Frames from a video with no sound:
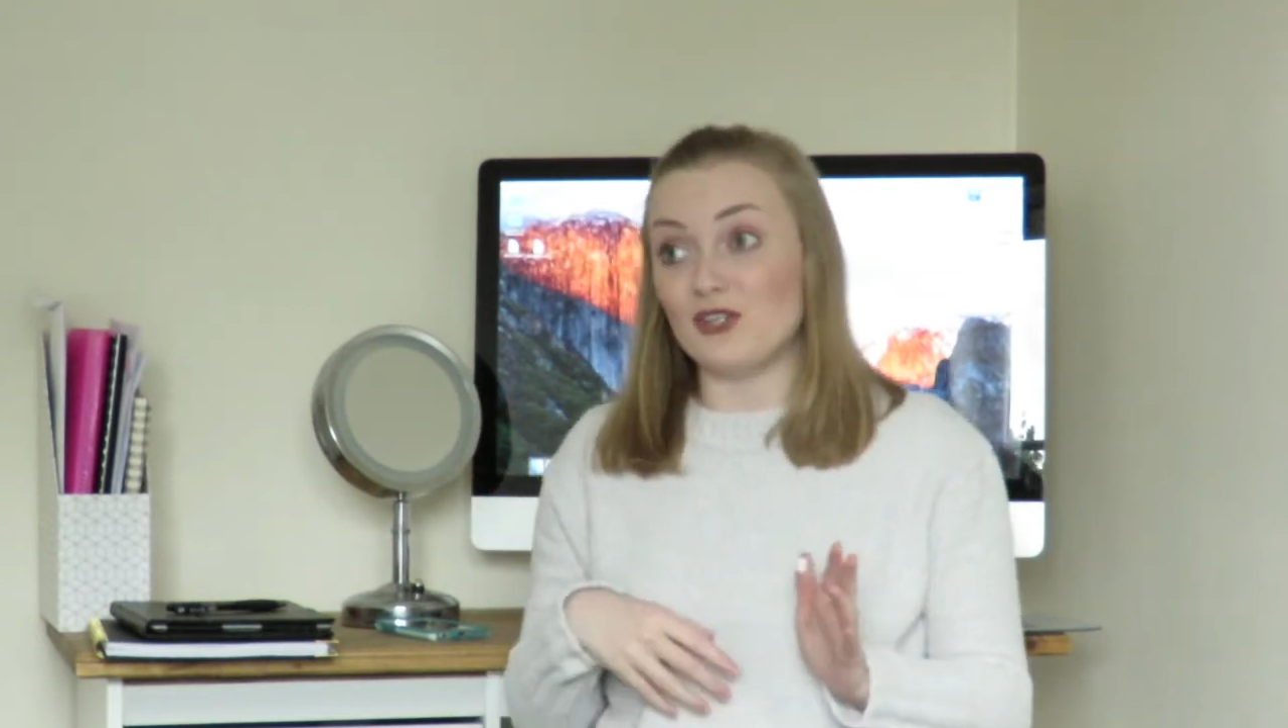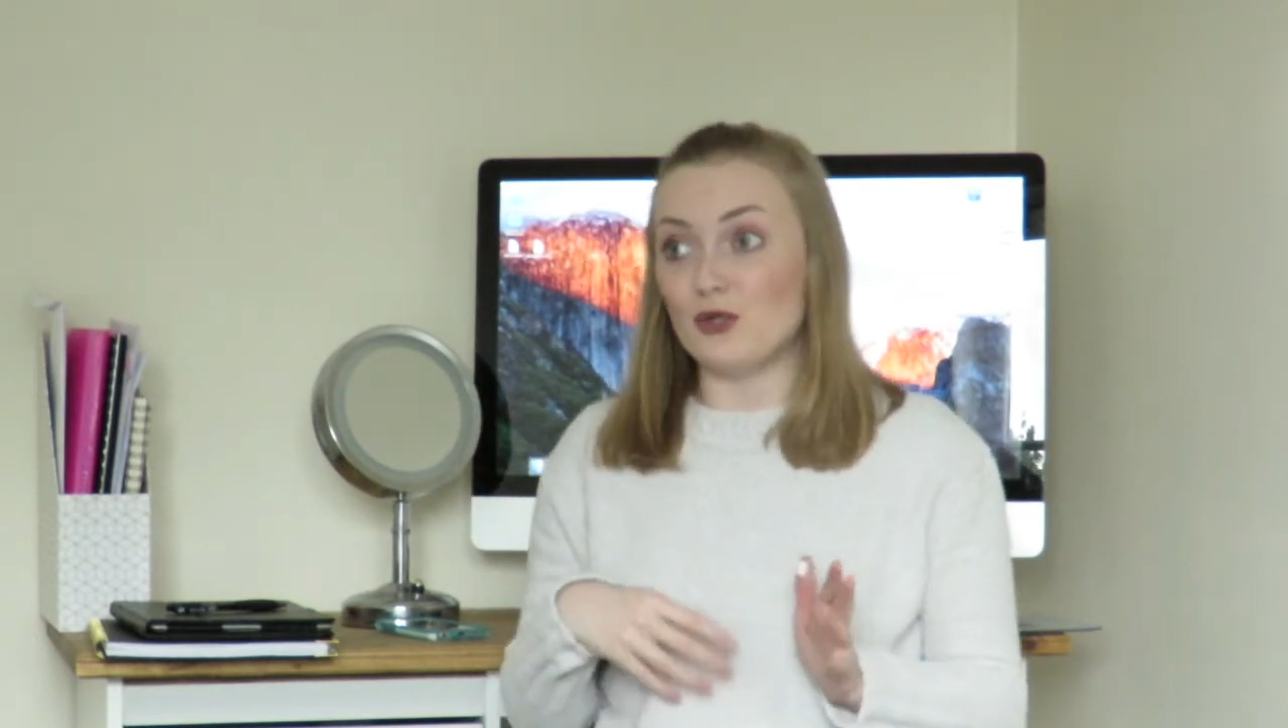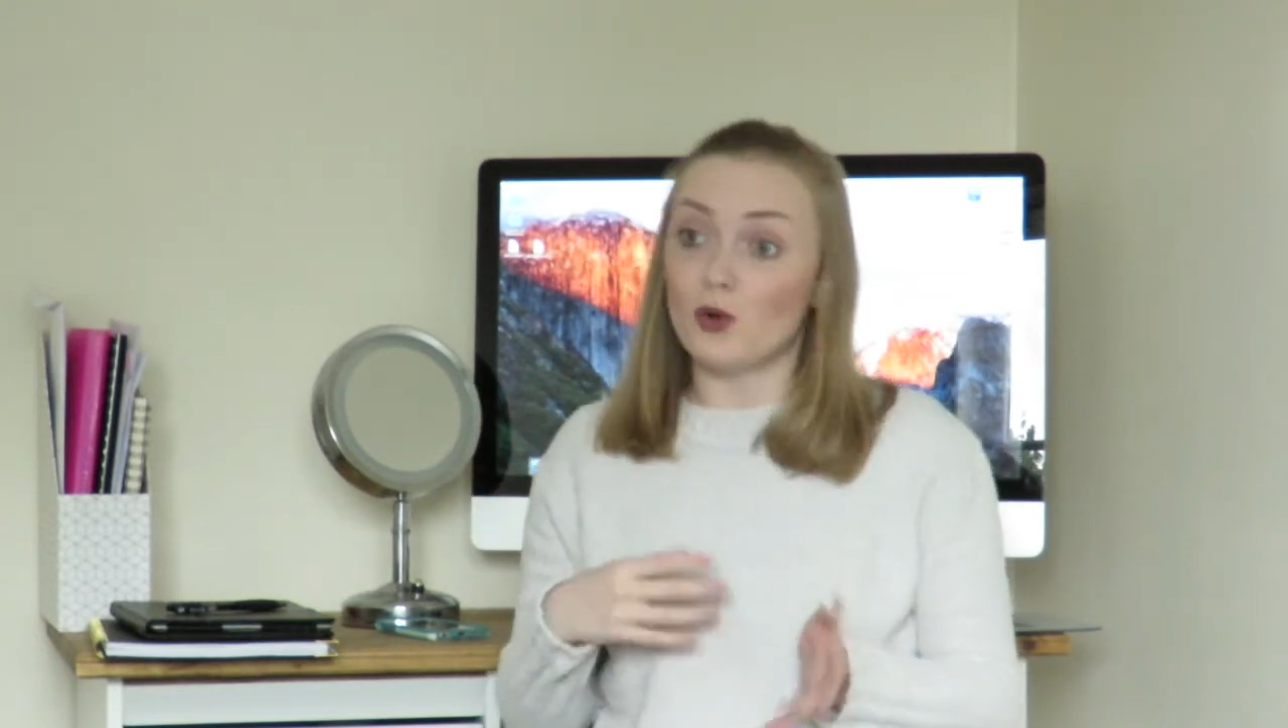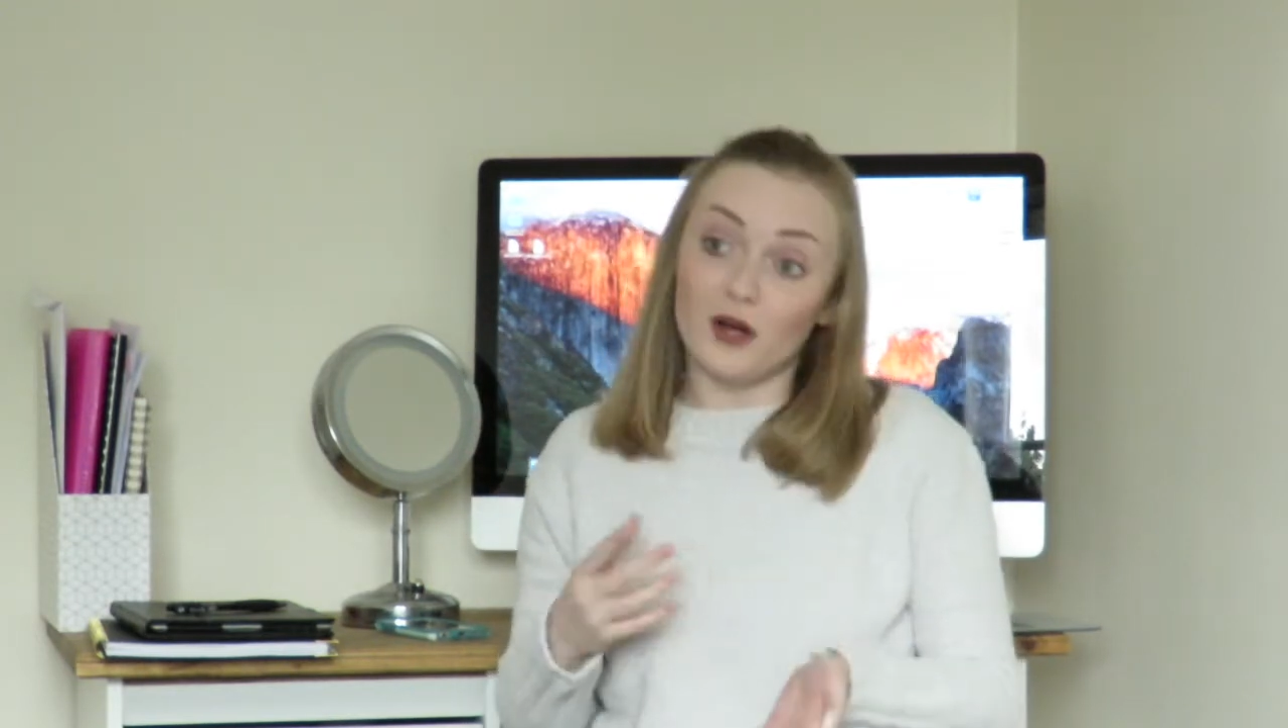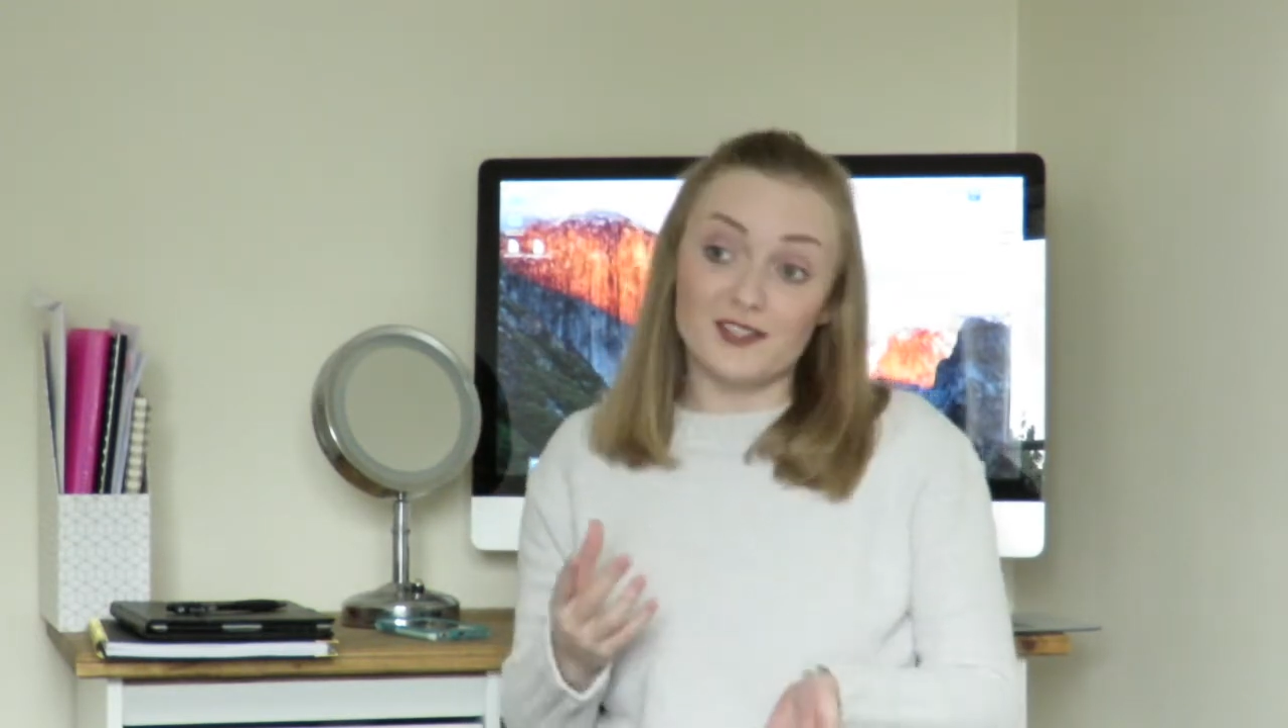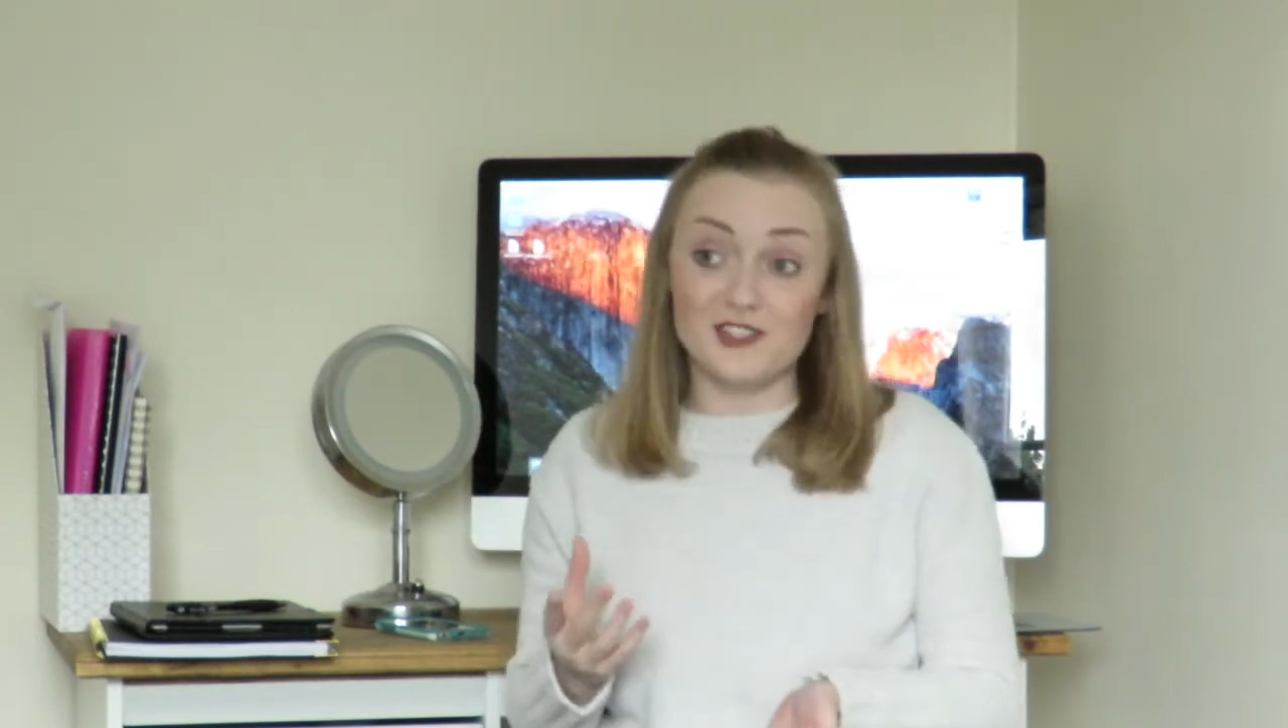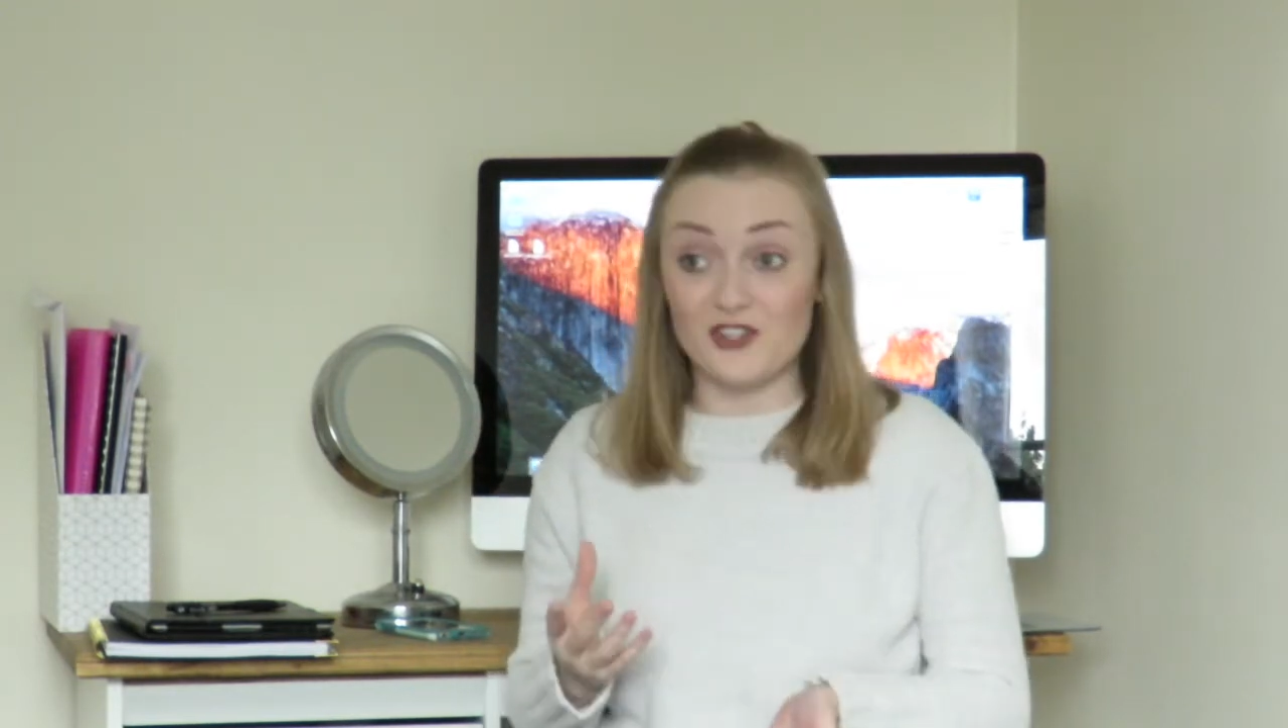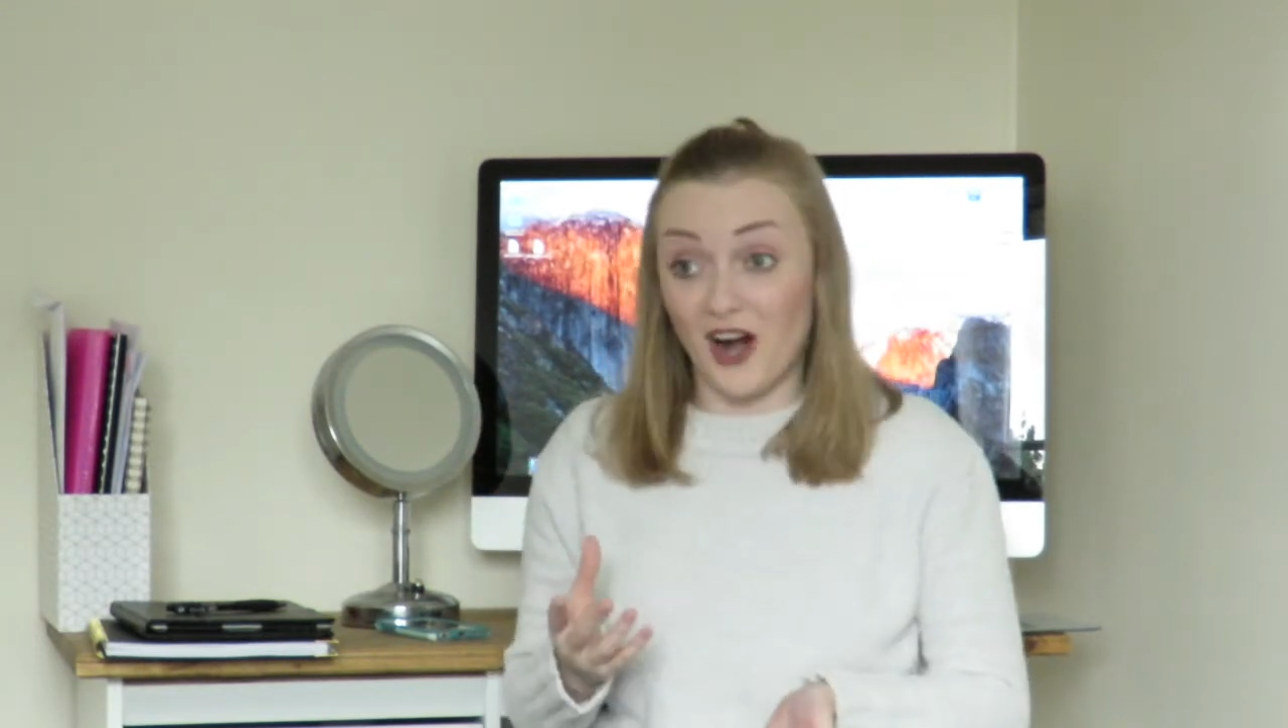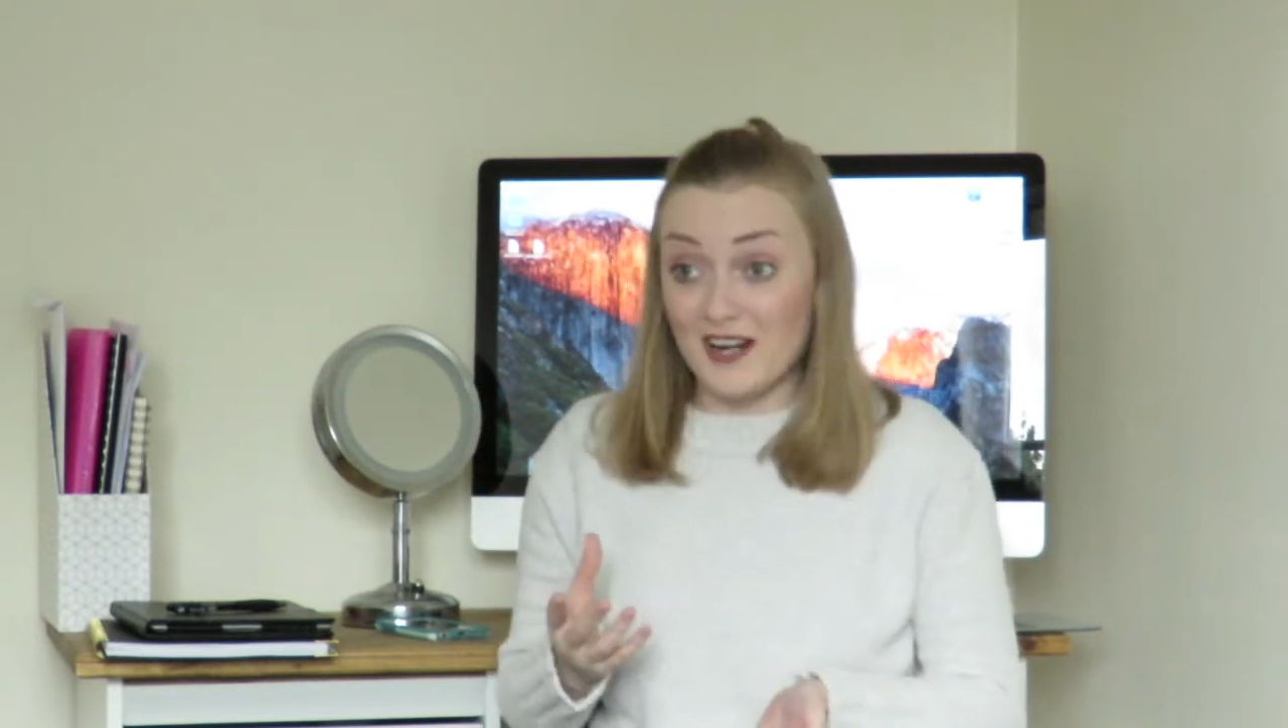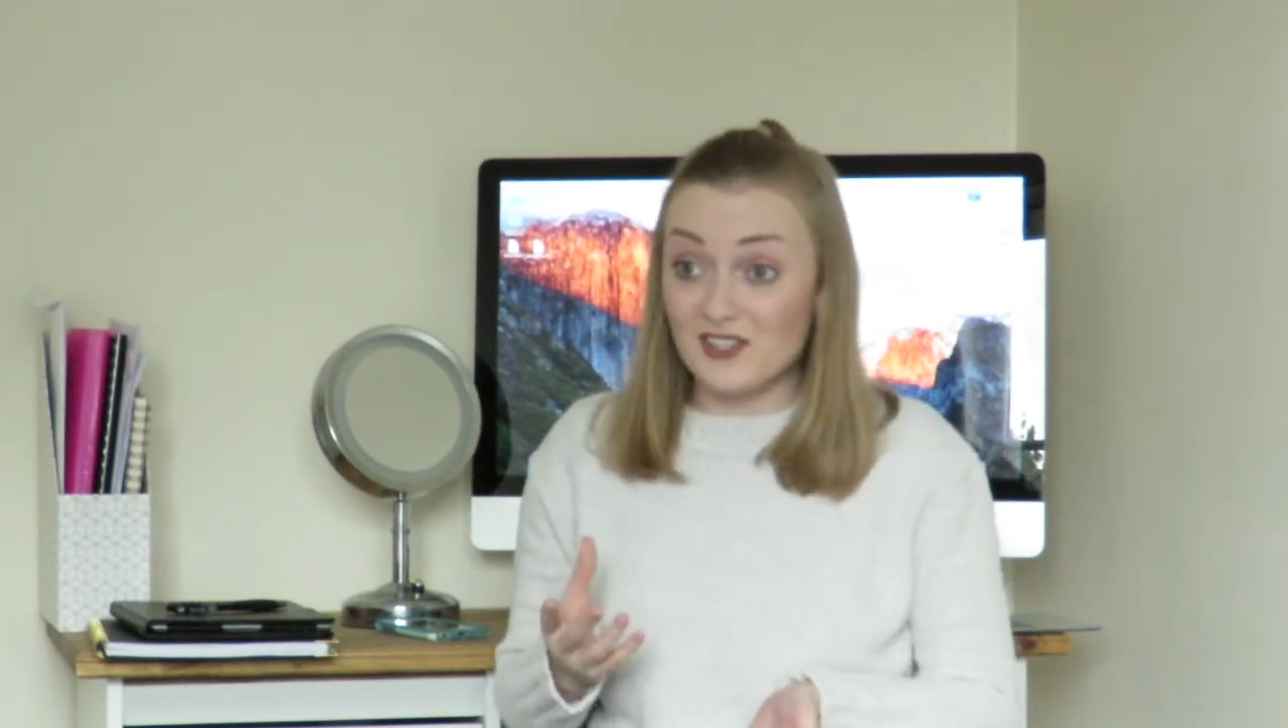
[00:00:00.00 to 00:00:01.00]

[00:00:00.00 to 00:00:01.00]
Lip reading: you're going to train